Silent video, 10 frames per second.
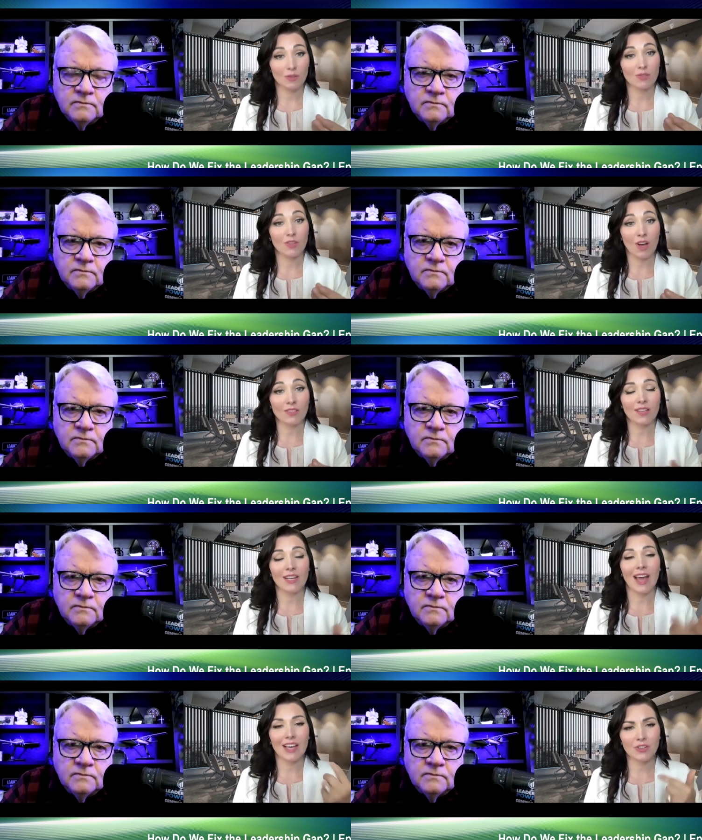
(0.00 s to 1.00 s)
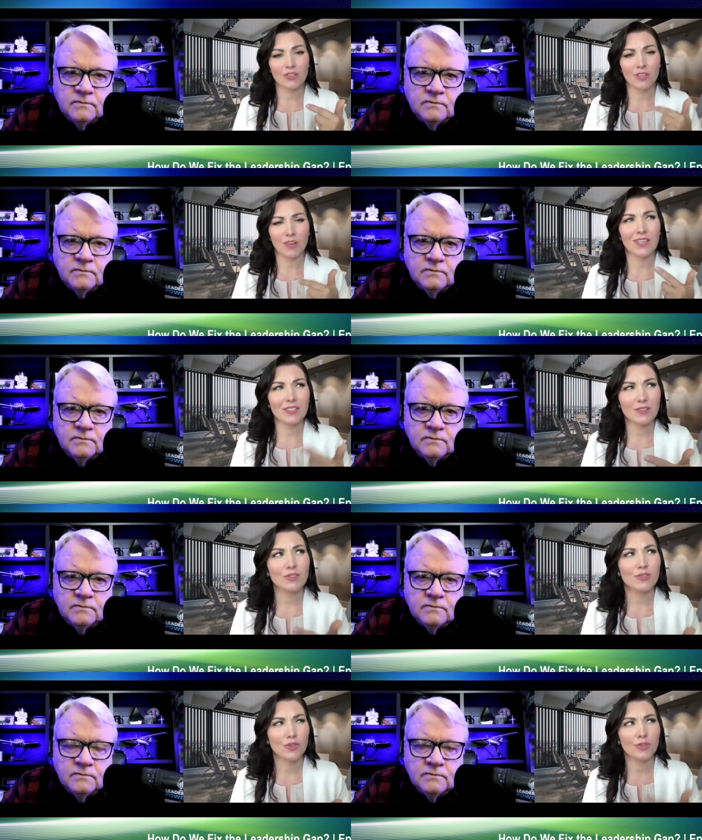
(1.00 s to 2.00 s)
Speaker 1: those thoughts and ask yourself, is
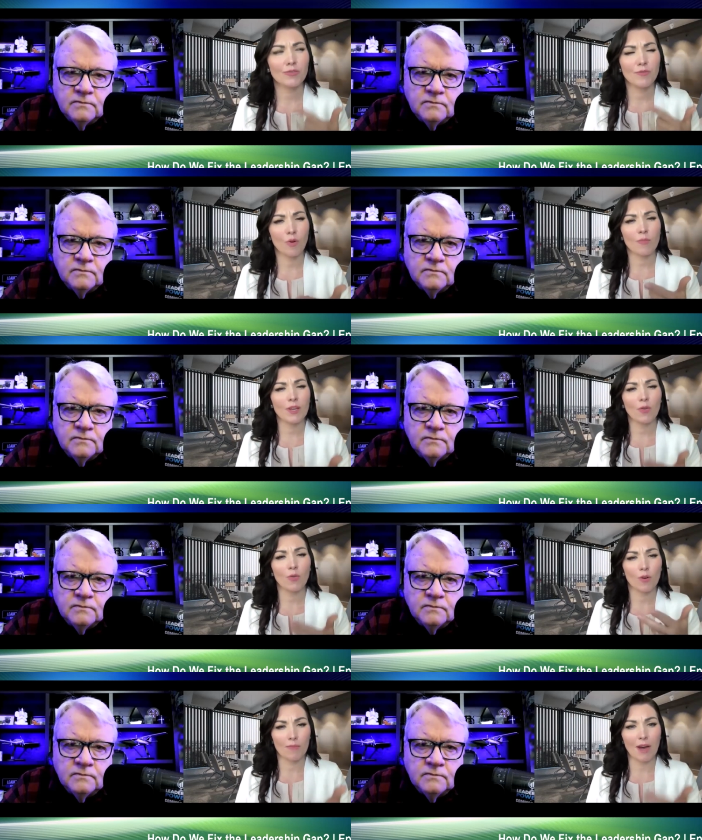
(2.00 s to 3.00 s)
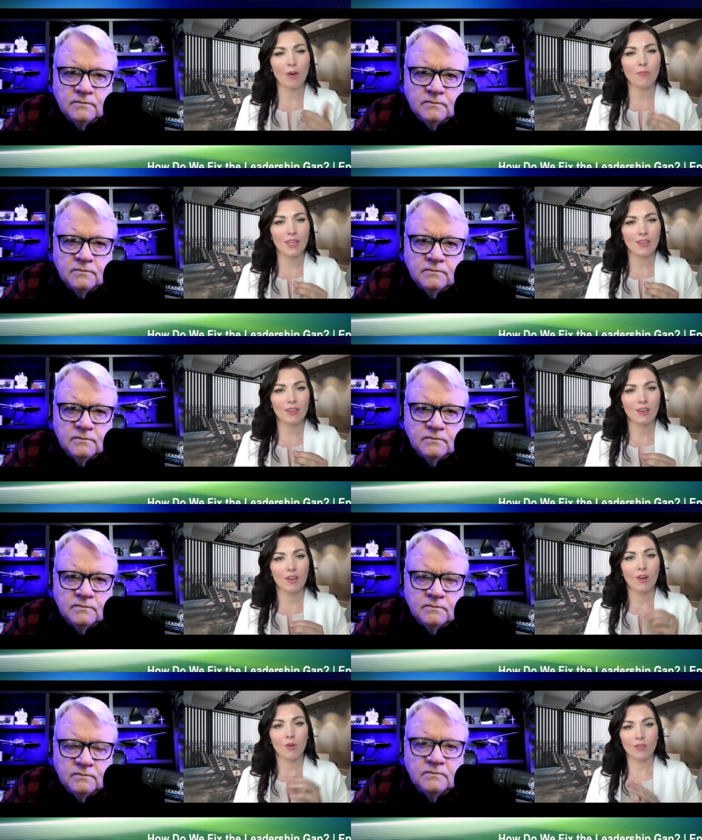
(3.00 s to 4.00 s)
this true for me or about me?
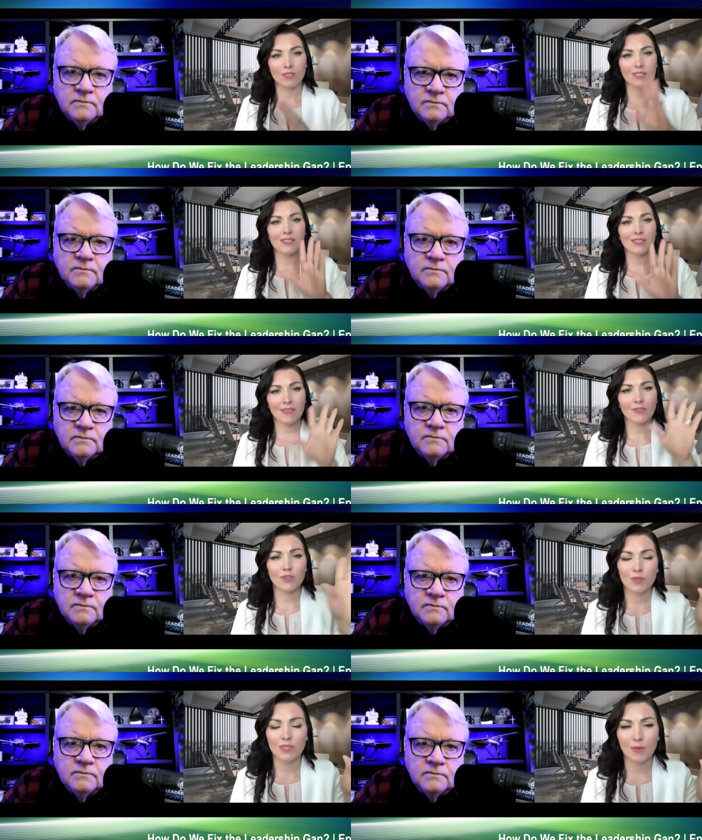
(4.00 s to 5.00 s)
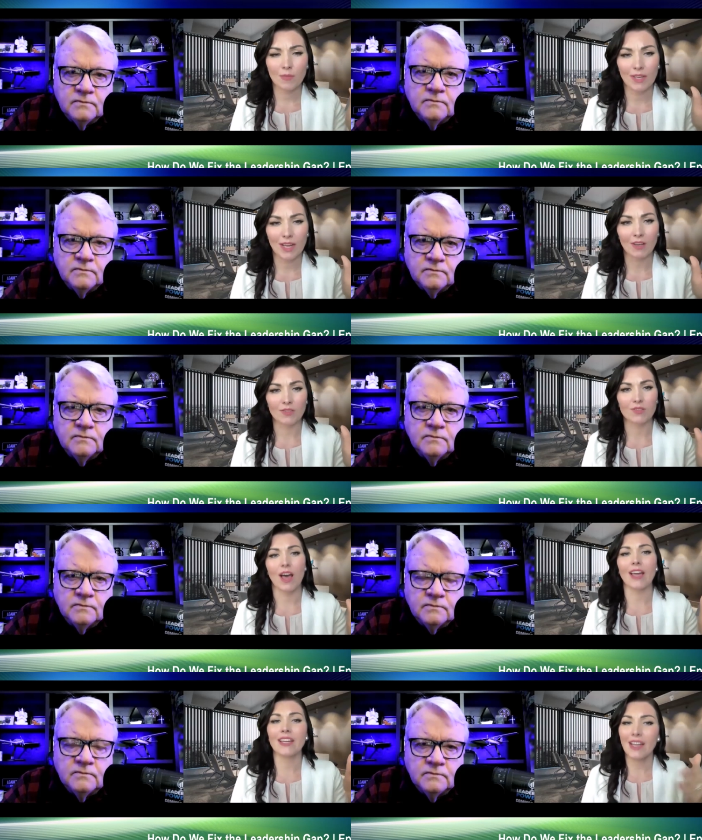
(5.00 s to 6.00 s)
Or does this have to do with someone else?
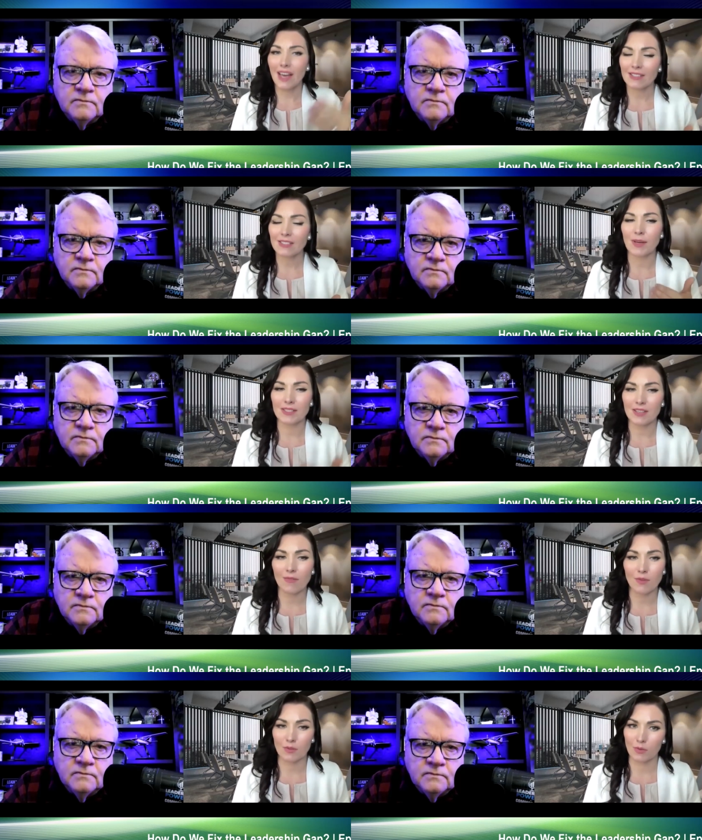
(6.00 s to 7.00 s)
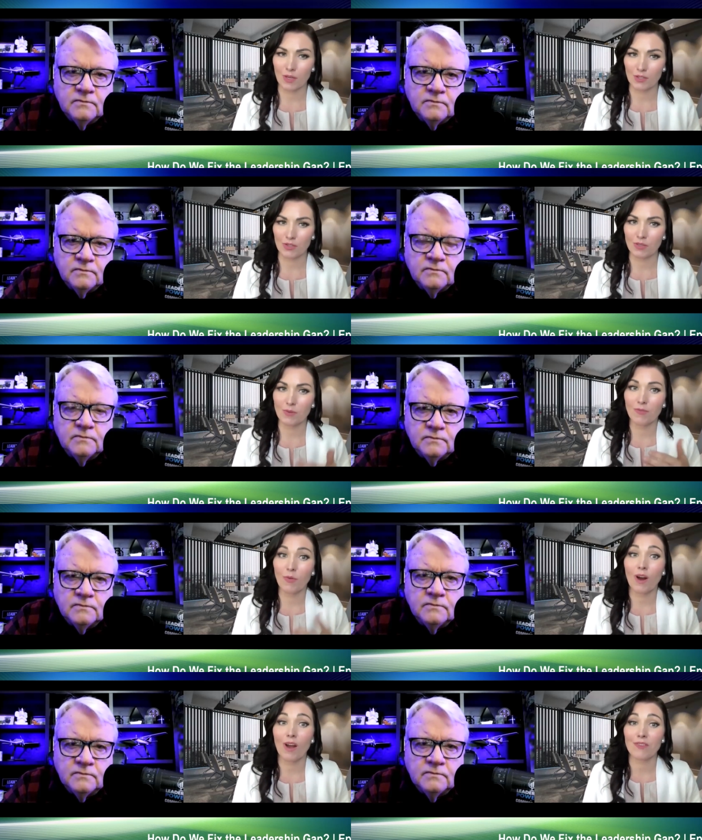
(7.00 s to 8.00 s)
I can ask myself those questions
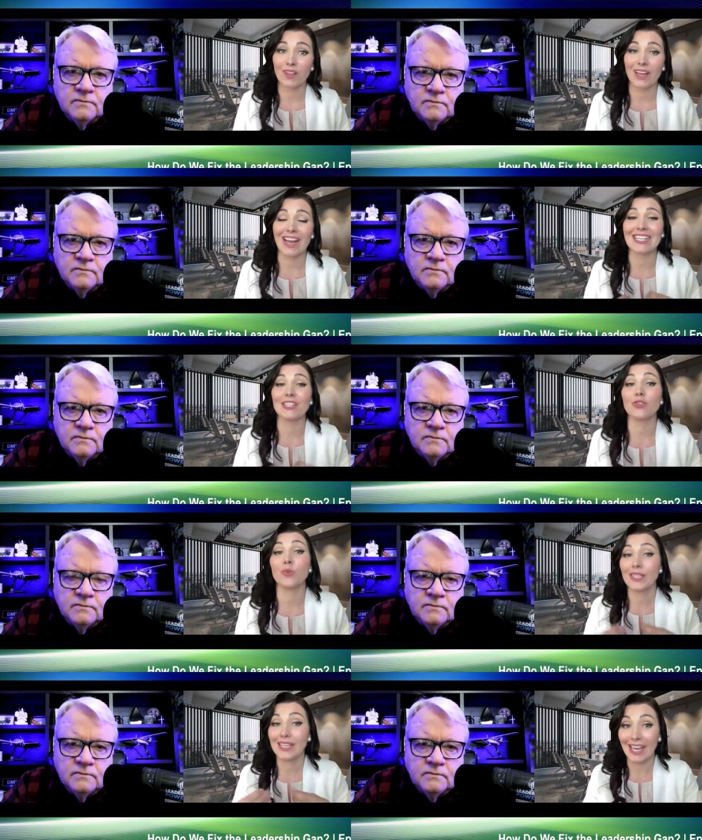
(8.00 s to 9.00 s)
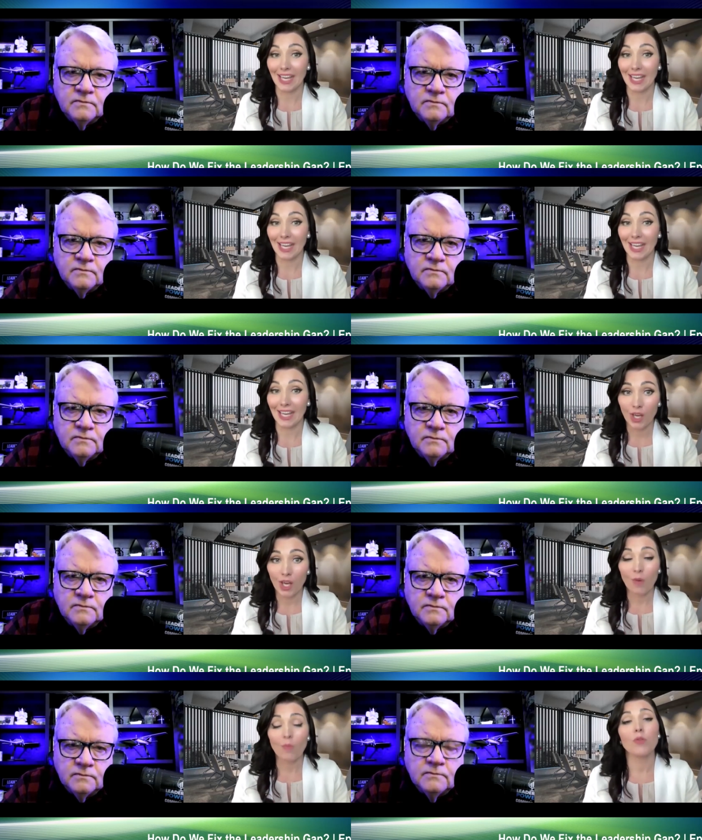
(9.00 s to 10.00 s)
before I feel like I need to engage
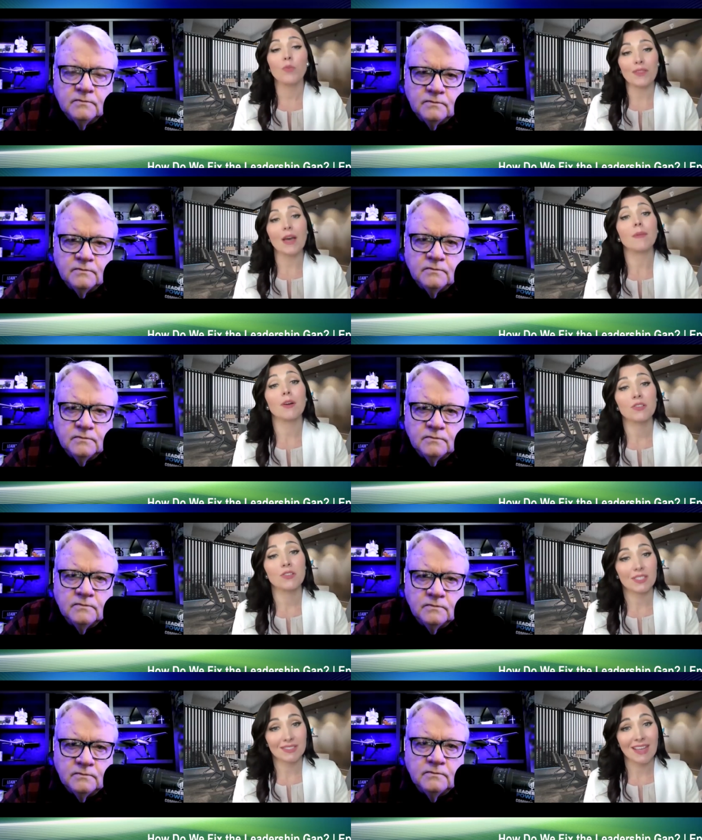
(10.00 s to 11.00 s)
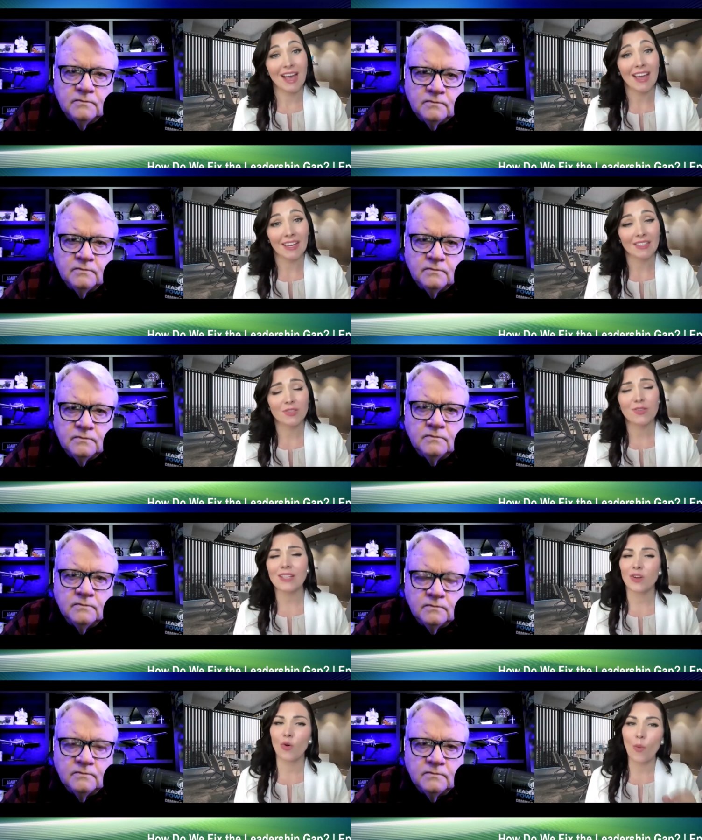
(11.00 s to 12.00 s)
with what that person is saying. And so
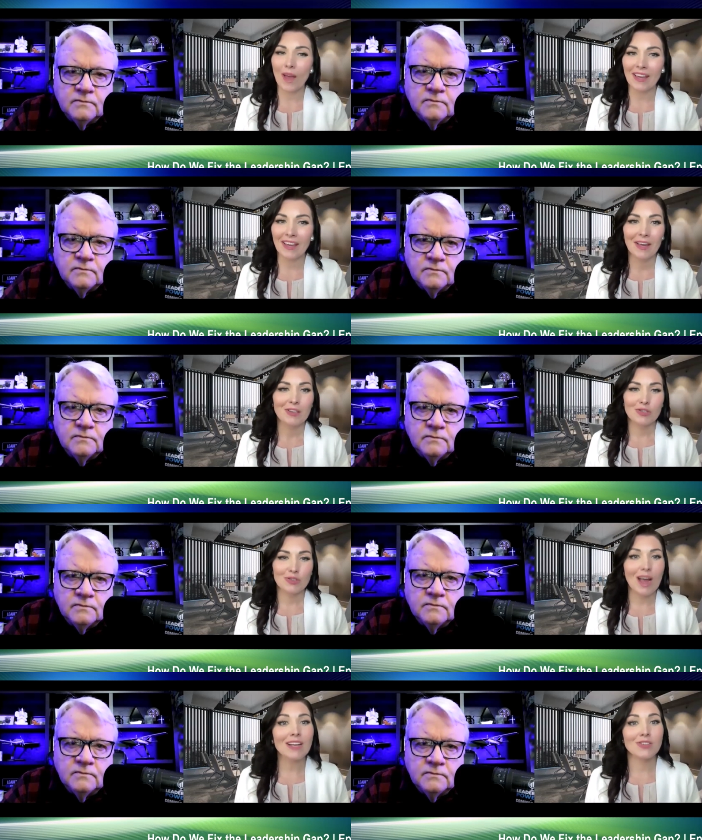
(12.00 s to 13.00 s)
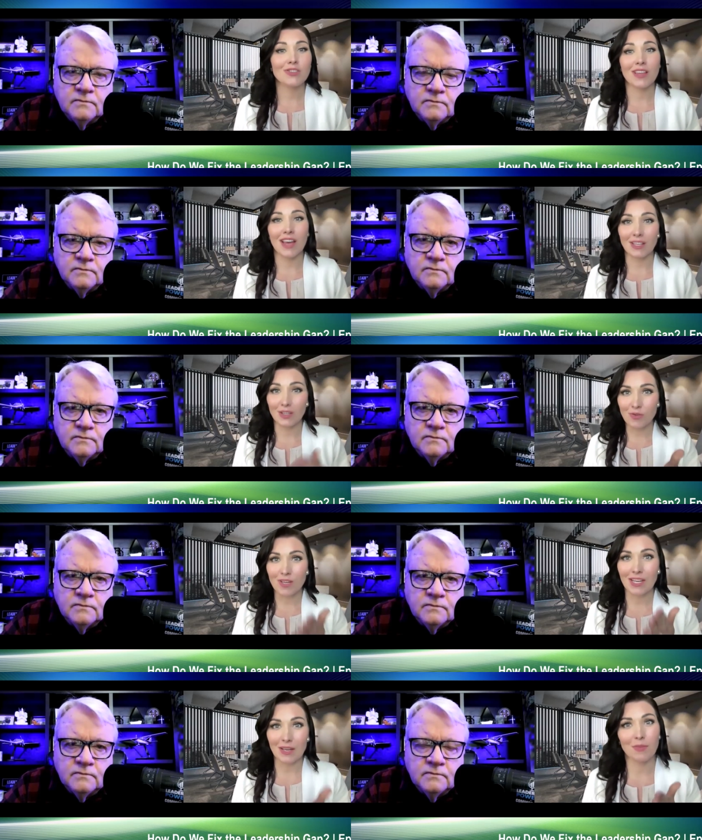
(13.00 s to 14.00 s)
that's a quick strategy that you
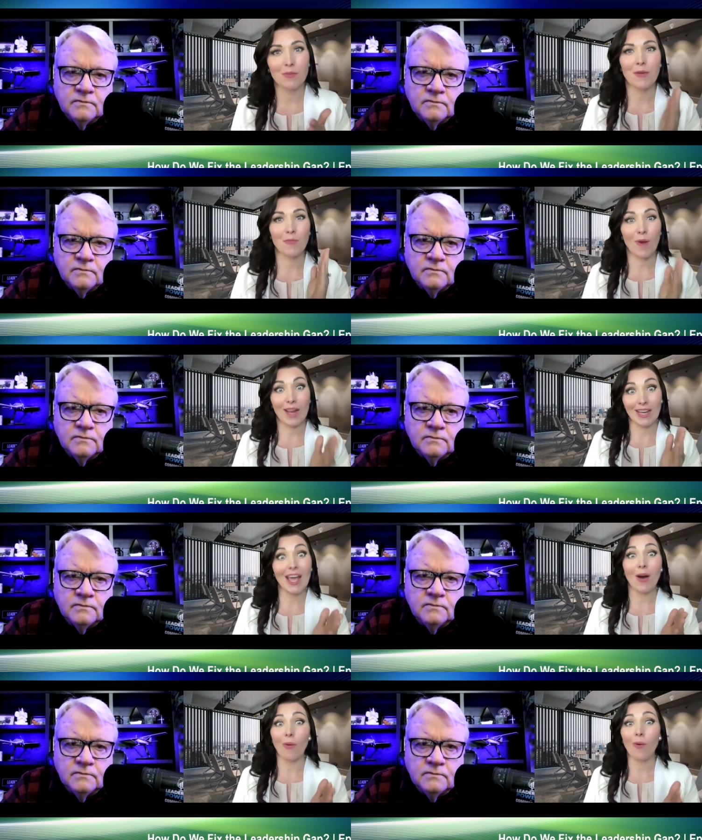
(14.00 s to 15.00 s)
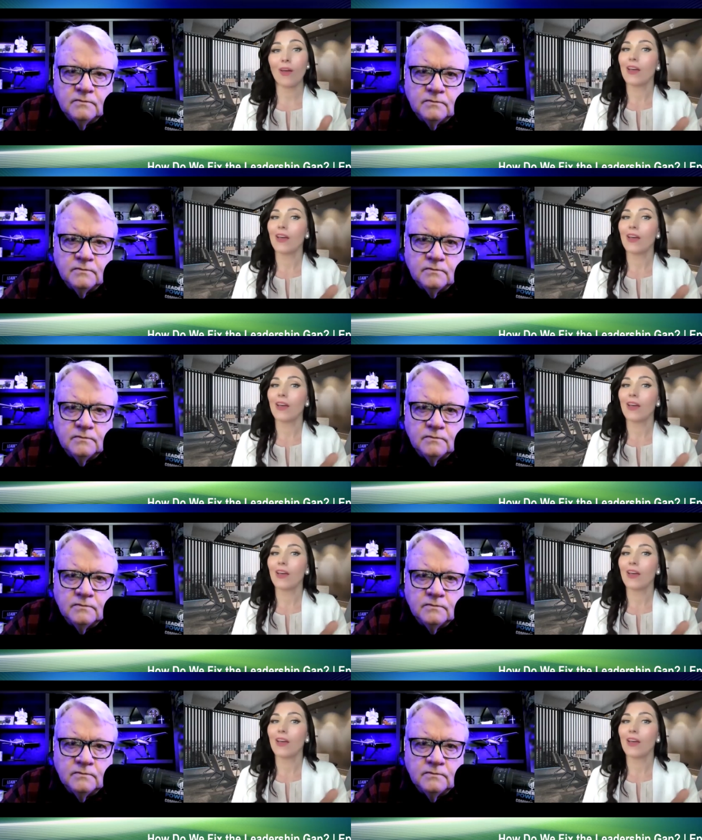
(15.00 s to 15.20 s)
can implement right now.